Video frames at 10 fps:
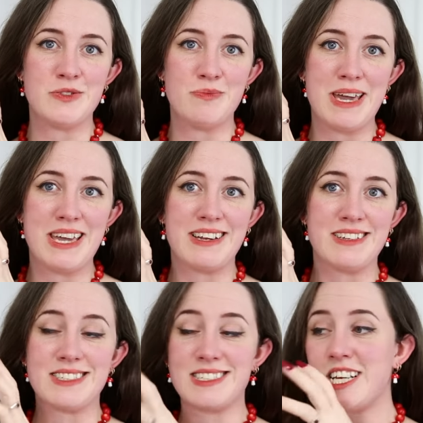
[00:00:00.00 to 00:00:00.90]
to make it
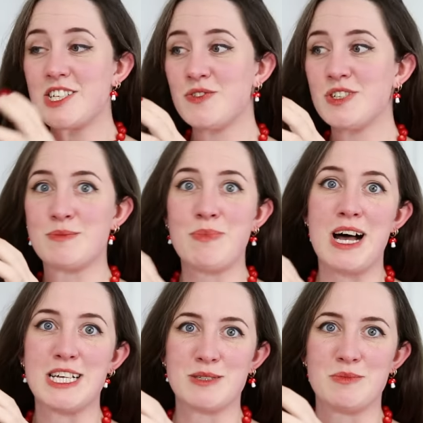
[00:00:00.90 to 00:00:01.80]
as successful as
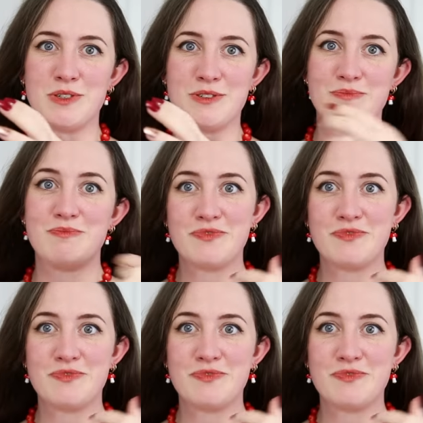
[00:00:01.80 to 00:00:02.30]
possible